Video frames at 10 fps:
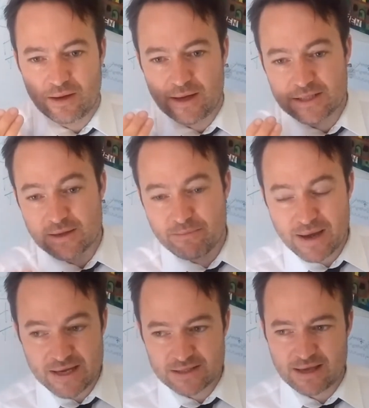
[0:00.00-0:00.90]
it's
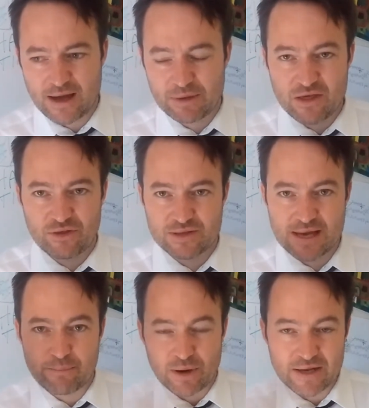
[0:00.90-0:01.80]
amazing how many things
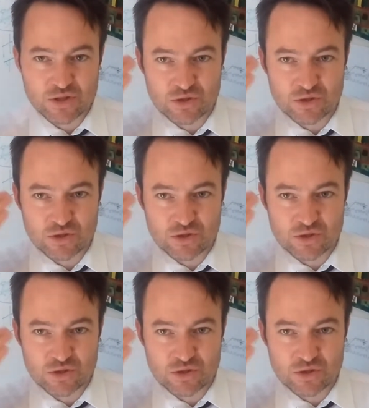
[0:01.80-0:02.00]
our brain